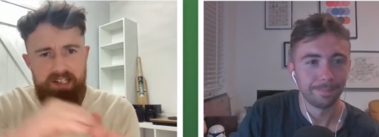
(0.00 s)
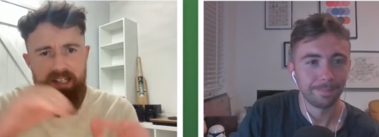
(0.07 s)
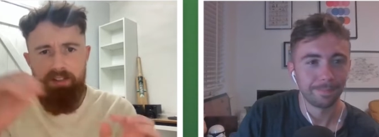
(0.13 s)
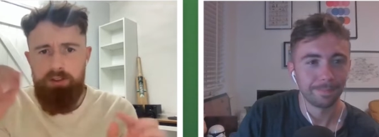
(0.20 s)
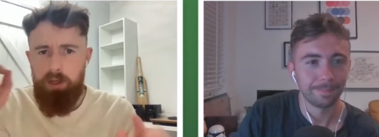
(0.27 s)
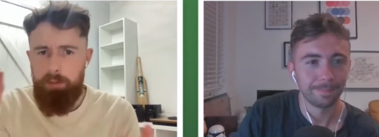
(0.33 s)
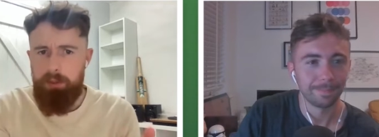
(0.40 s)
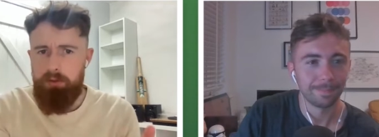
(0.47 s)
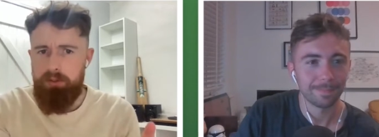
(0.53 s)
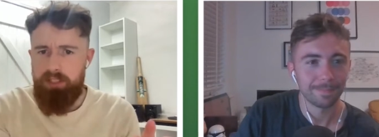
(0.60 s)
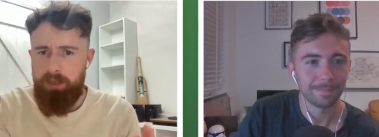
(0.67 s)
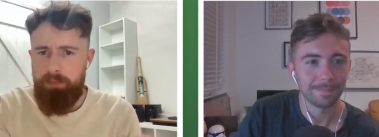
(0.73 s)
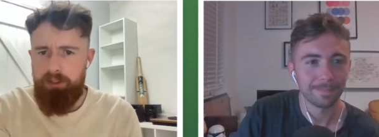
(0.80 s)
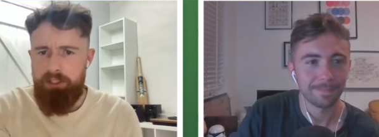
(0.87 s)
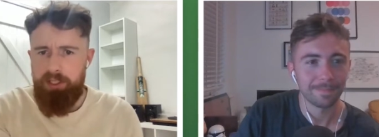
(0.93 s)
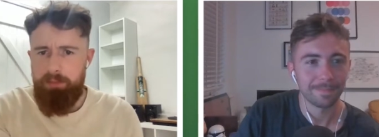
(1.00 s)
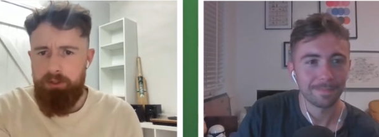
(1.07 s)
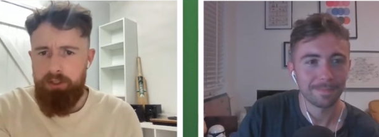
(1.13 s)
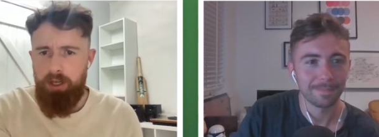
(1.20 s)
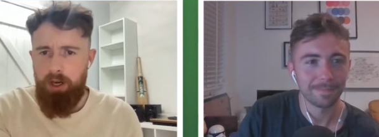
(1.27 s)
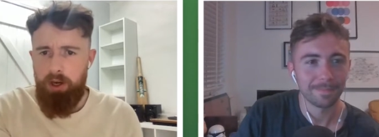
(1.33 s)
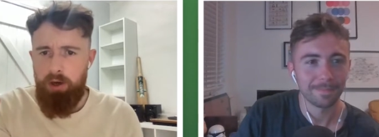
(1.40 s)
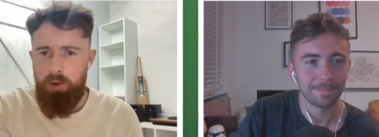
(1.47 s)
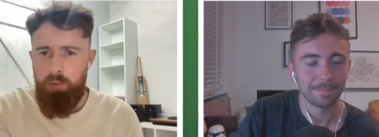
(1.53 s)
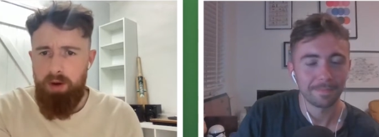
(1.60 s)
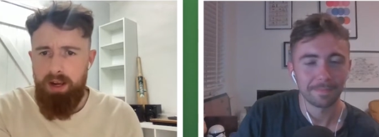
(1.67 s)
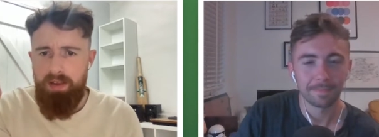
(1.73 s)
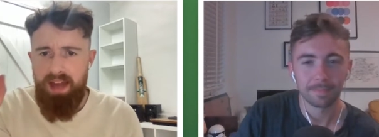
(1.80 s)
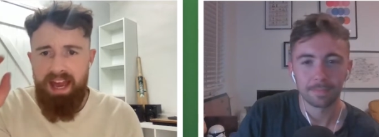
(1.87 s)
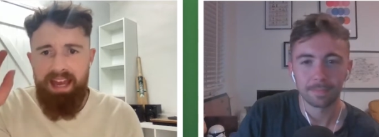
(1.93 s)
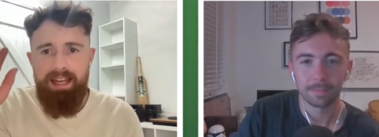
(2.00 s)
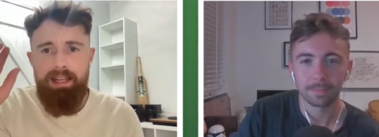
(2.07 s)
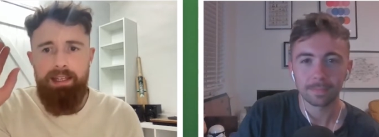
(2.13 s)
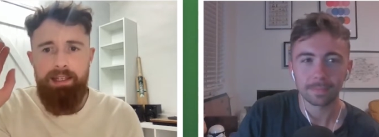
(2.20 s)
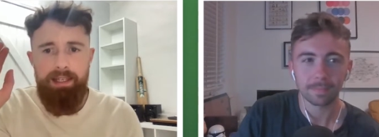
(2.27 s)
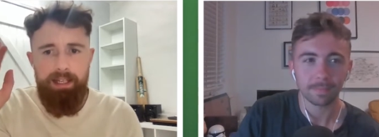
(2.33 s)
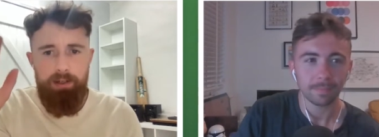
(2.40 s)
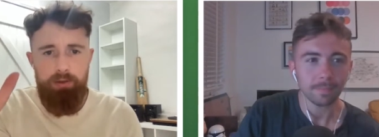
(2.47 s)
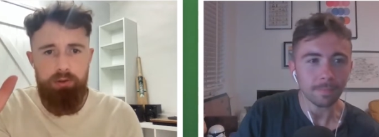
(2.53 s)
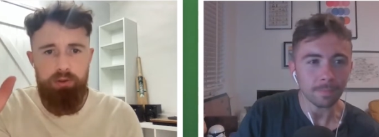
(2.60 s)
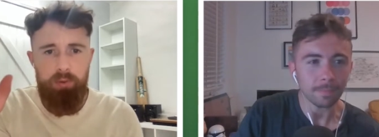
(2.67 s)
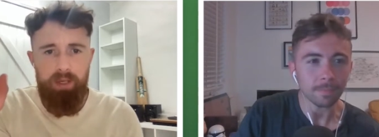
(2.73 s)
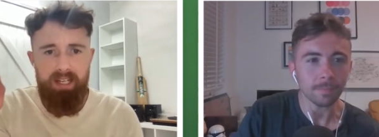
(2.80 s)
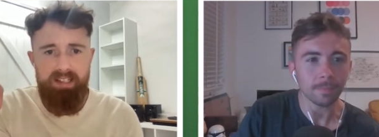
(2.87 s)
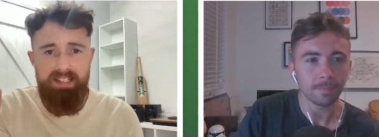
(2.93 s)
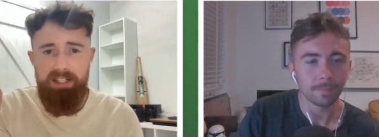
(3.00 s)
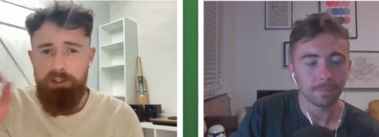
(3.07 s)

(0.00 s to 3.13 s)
Speaker 1: the Topical Championship show with a little twist.